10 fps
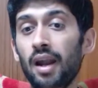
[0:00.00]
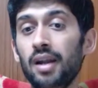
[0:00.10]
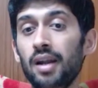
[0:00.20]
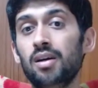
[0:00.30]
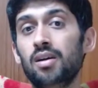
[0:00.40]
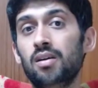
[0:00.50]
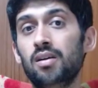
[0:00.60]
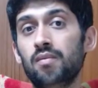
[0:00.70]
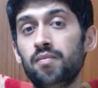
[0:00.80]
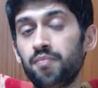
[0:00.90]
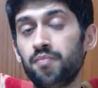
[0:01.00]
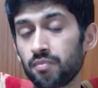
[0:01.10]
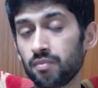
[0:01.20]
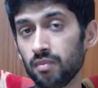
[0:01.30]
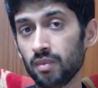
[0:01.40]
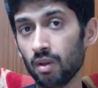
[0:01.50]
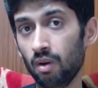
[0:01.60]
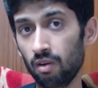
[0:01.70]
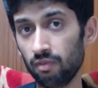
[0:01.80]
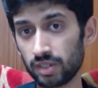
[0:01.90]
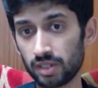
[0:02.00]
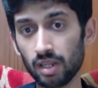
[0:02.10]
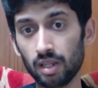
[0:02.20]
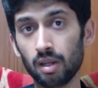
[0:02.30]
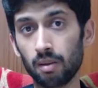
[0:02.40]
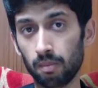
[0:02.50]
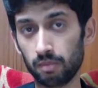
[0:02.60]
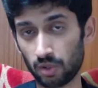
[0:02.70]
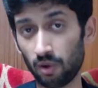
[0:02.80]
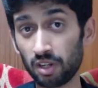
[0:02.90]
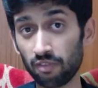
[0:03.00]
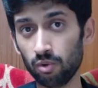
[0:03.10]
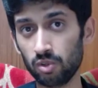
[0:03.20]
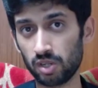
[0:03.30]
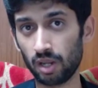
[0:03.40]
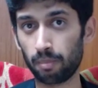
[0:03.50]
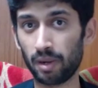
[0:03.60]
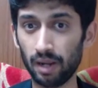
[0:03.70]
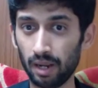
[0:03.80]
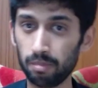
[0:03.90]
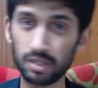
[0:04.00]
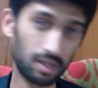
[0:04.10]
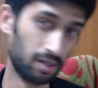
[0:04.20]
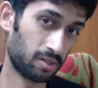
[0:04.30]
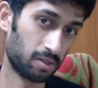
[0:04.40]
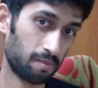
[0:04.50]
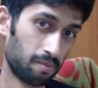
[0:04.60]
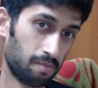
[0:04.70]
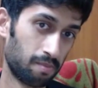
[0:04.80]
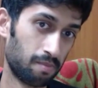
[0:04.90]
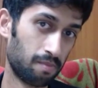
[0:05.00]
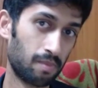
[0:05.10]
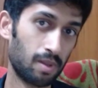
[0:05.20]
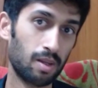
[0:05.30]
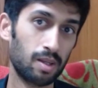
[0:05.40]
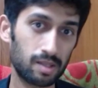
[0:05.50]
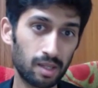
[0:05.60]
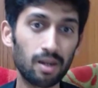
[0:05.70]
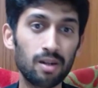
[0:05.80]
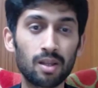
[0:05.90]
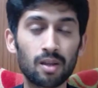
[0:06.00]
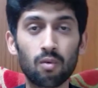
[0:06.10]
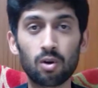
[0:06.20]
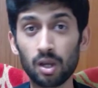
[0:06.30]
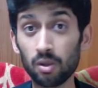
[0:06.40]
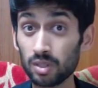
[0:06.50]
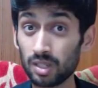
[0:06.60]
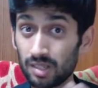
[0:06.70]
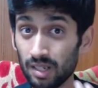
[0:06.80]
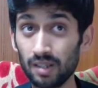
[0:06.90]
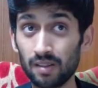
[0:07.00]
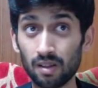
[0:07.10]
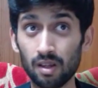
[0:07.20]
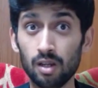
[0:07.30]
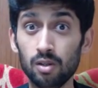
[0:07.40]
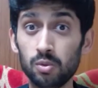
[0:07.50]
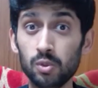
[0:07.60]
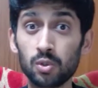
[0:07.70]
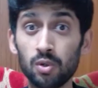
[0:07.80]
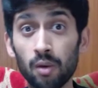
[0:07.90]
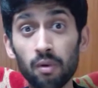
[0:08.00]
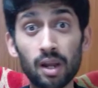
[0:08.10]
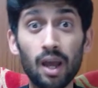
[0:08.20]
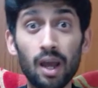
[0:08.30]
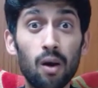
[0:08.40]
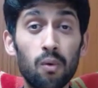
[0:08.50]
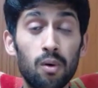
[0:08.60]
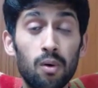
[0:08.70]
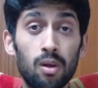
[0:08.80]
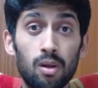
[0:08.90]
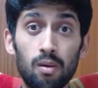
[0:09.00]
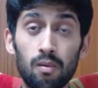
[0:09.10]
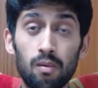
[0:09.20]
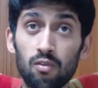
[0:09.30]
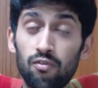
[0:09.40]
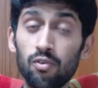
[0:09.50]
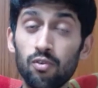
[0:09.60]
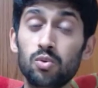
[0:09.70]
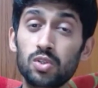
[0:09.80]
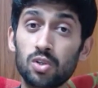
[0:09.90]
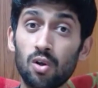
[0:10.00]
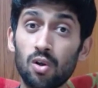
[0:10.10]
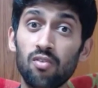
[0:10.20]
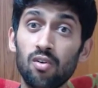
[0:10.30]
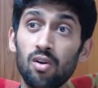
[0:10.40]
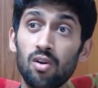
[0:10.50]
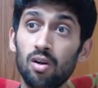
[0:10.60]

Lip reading: and obviously salty foods like bread and biscuits. Second thing, what Ayurveda says, which we should never have foods which are of